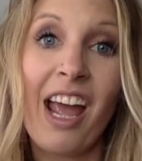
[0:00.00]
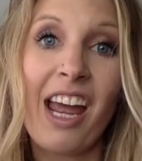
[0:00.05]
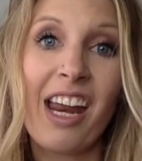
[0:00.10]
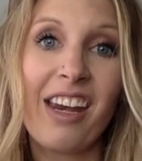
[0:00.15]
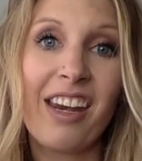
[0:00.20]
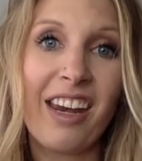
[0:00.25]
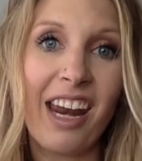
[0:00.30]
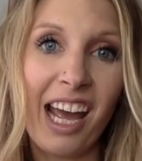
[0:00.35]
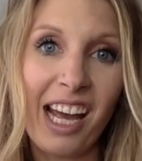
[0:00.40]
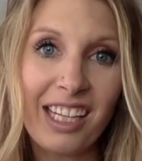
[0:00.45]

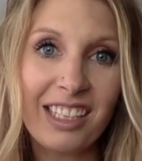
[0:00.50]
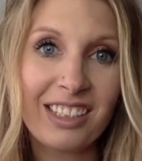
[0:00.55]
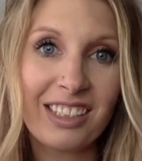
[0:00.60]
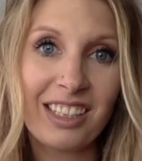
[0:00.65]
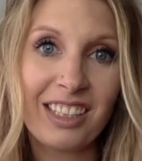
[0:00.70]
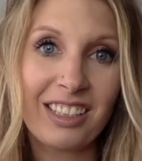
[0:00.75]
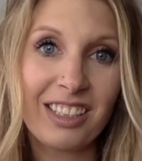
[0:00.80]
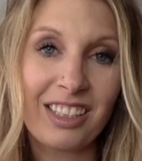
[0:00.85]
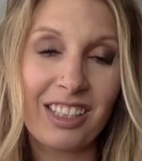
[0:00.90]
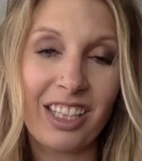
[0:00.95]
Next,
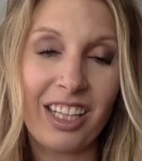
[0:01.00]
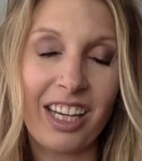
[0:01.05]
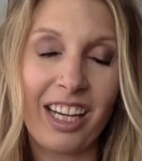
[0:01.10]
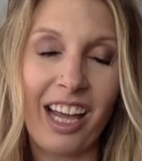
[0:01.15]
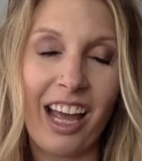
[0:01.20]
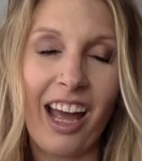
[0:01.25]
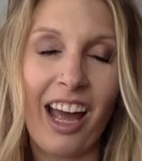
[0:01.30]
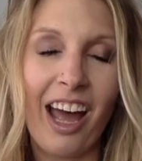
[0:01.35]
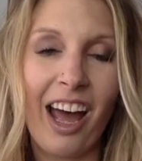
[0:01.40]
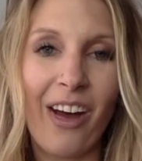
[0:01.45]
it's looking
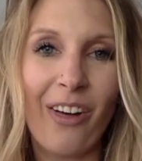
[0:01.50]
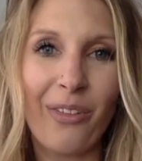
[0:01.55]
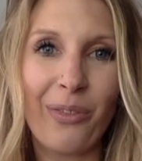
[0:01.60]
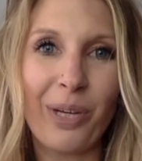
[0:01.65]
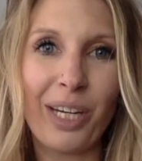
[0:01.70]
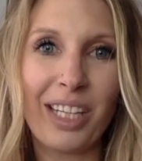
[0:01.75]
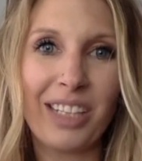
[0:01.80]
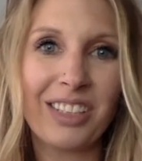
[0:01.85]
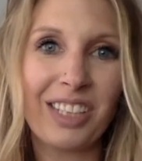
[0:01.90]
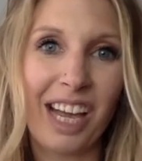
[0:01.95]
at how
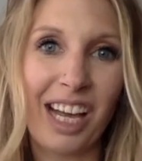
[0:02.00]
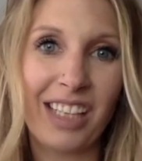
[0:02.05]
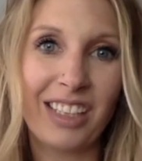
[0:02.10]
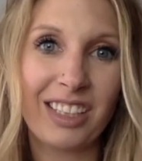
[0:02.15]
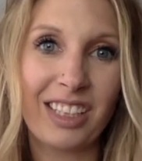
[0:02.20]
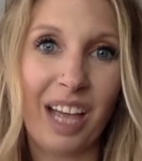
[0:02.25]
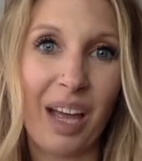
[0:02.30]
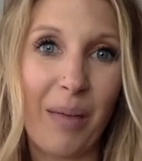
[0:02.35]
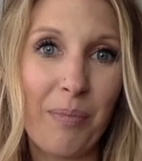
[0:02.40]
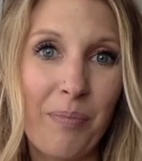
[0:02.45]
we can test
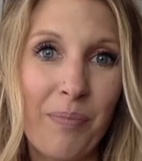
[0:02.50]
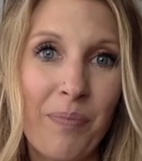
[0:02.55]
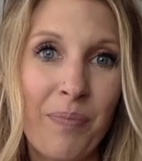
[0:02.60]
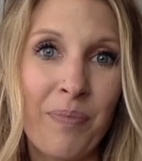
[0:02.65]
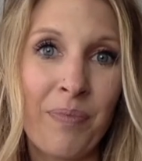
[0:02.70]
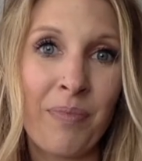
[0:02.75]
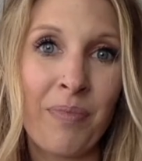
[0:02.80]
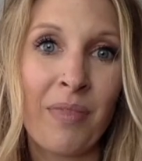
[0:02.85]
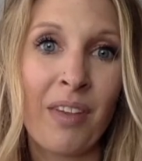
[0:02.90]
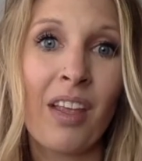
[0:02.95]
them.
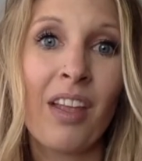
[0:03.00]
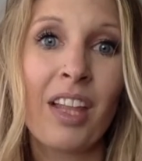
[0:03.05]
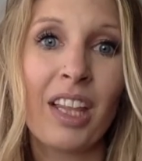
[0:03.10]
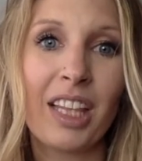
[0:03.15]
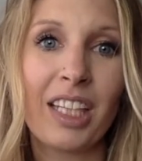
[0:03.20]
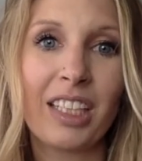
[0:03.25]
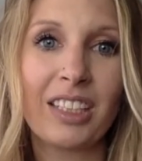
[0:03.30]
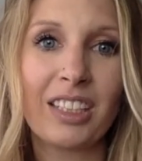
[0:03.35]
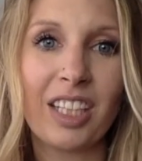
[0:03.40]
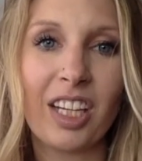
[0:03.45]

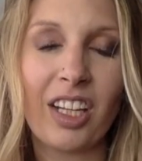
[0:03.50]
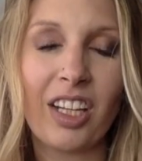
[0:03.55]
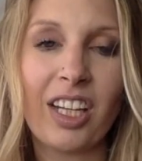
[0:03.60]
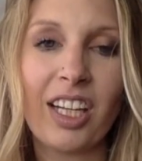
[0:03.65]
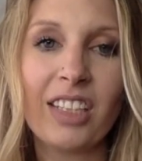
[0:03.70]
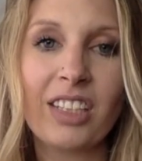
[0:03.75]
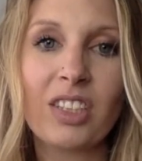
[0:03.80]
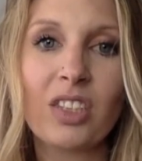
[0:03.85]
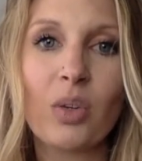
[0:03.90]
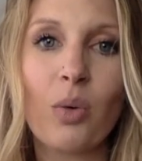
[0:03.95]
The single
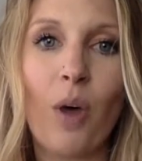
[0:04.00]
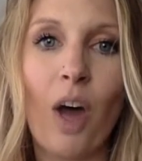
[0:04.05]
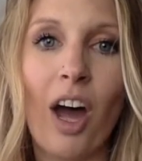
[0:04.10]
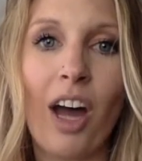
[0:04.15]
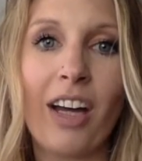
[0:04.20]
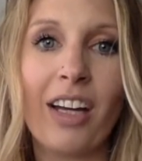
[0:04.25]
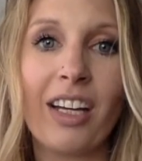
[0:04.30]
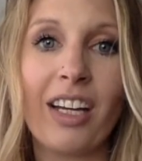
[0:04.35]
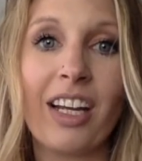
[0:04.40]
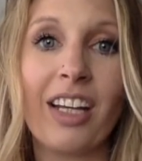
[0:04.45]
leg
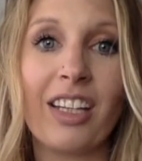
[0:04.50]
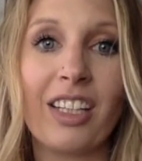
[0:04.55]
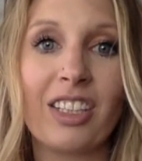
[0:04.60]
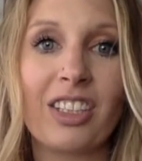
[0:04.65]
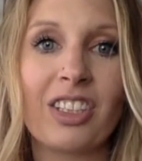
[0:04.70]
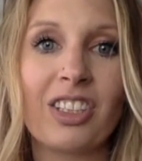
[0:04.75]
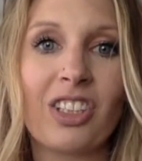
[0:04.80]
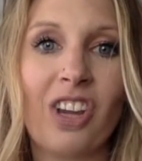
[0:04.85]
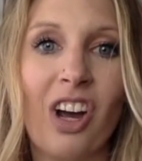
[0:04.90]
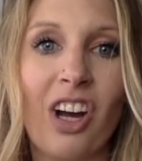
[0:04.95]
squat and the
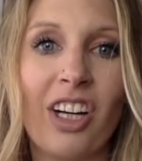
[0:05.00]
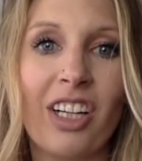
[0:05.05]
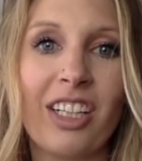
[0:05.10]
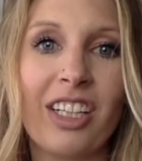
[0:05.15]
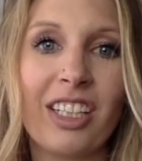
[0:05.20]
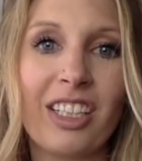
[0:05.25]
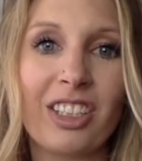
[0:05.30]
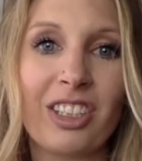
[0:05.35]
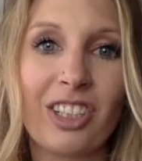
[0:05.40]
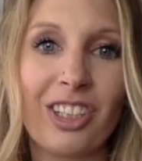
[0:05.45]
STAR
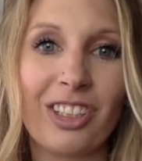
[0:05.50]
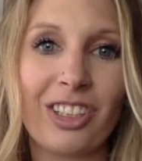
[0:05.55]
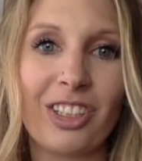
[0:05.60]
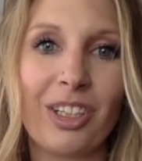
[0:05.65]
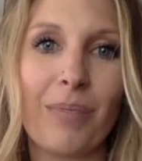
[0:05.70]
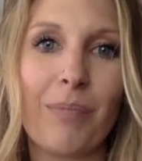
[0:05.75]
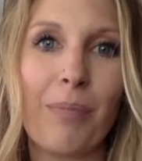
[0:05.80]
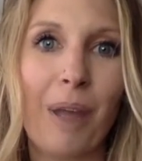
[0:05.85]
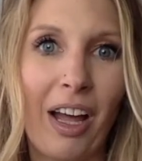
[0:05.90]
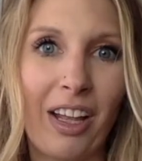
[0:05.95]

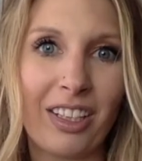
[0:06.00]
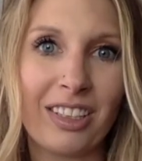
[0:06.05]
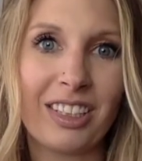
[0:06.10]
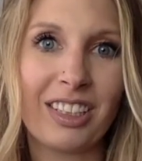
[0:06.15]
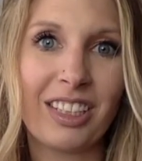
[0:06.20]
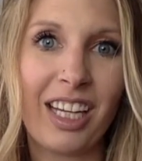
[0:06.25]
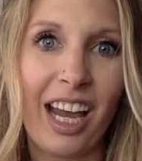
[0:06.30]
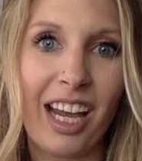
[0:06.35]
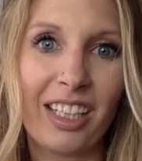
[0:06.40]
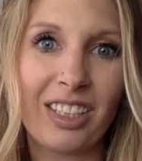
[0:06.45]
excursion balance
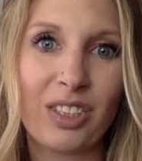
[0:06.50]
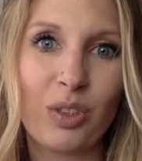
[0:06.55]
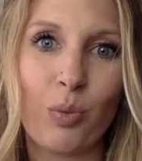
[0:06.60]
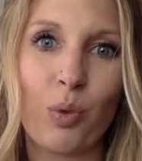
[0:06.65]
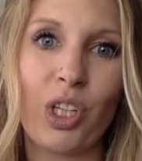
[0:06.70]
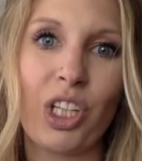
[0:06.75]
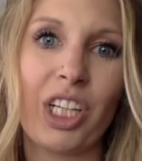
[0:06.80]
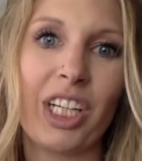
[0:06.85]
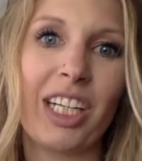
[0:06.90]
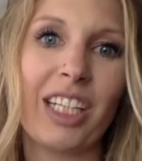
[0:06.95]
test will
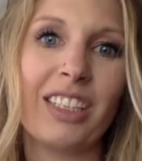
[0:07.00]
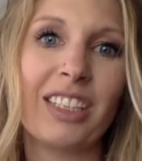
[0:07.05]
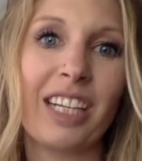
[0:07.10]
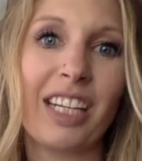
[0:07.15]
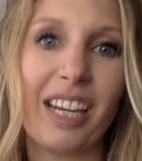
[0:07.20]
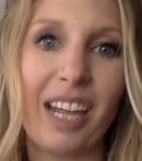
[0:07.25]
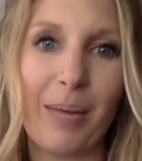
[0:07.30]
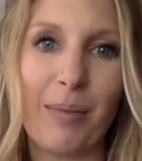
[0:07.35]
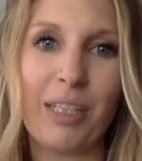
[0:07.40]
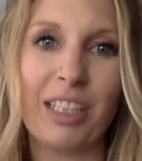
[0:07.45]
look at
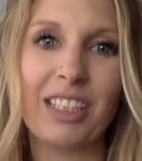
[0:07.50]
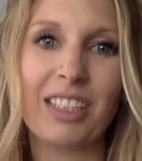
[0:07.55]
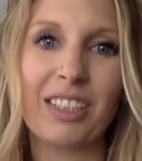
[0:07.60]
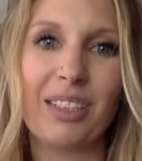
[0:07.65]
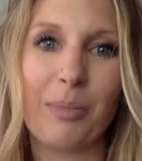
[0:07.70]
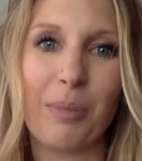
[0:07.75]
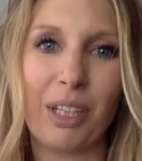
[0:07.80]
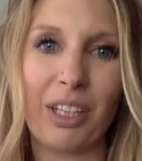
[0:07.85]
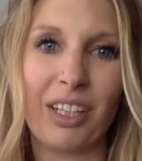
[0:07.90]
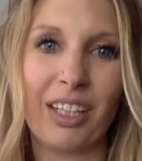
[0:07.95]
dynamic
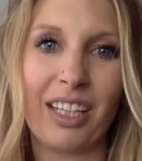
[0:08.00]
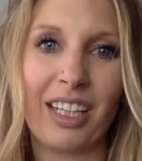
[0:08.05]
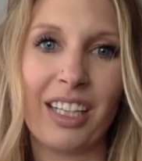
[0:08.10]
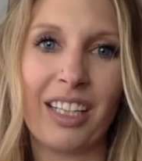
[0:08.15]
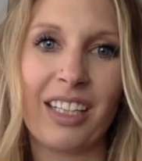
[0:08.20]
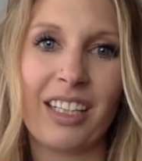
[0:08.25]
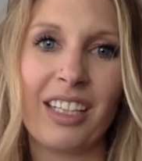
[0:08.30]
stability.